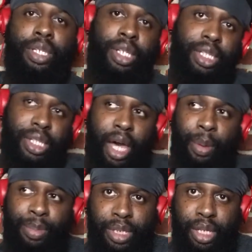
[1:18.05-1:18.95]
the
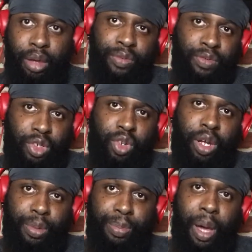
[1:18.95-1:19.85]
zombies
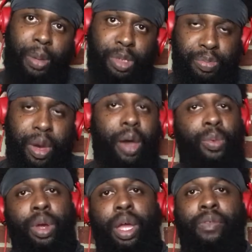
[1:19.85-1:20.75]
infiltrated Pop spot
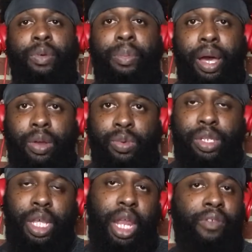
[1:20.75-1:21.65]
where everybody was at.